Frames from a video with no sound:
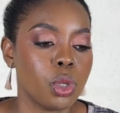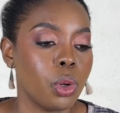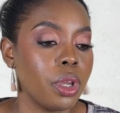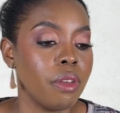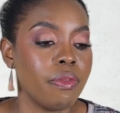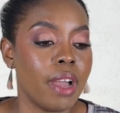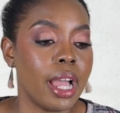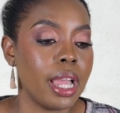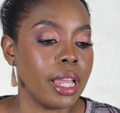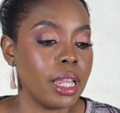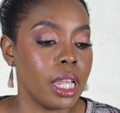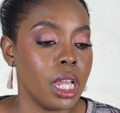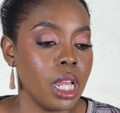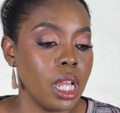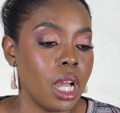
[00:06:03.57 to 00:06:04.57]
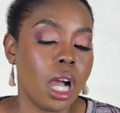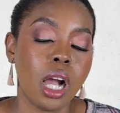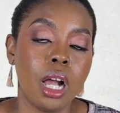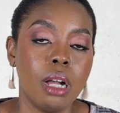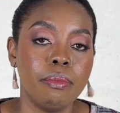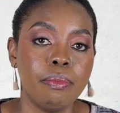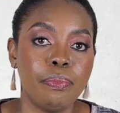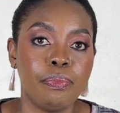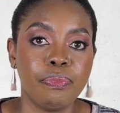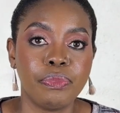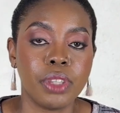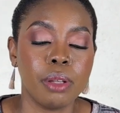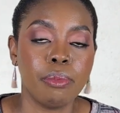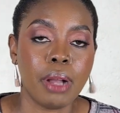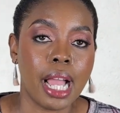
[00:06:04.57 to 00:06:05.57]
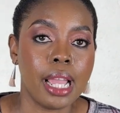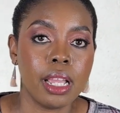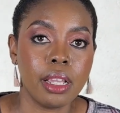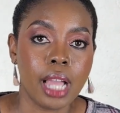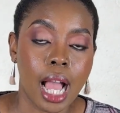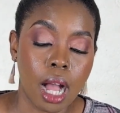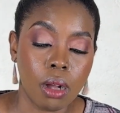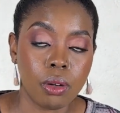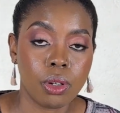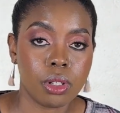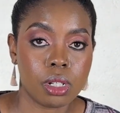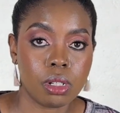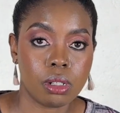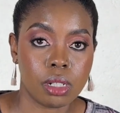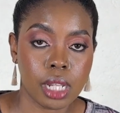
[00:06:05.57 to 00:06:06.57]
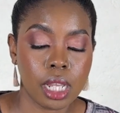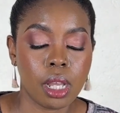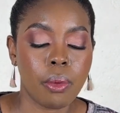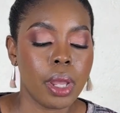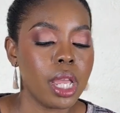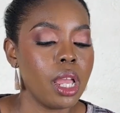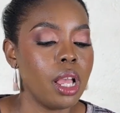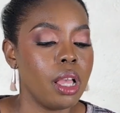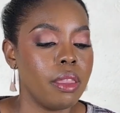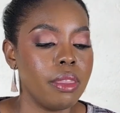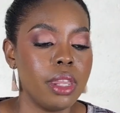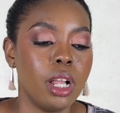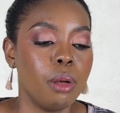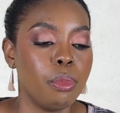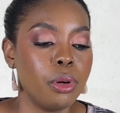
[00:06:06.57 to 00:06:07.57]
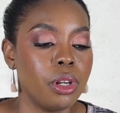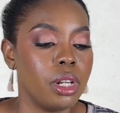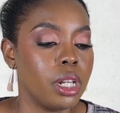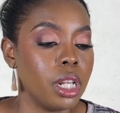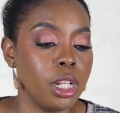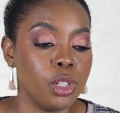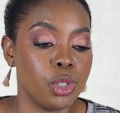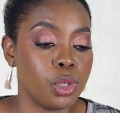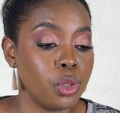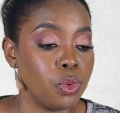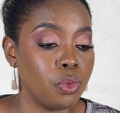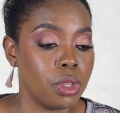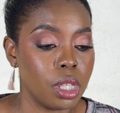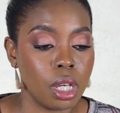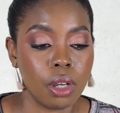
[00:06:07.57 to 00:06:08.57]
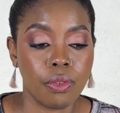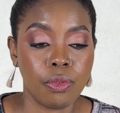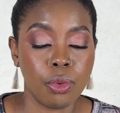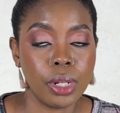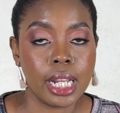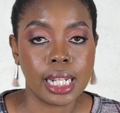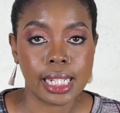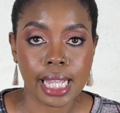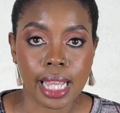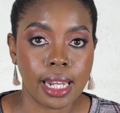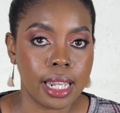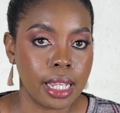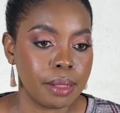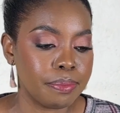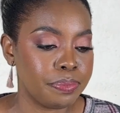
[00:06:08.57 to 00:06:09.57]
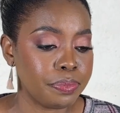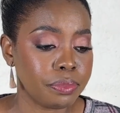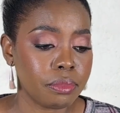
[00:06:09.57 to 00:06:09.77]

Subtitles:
So if I buy out takeaway, then I'll put it into the food and dining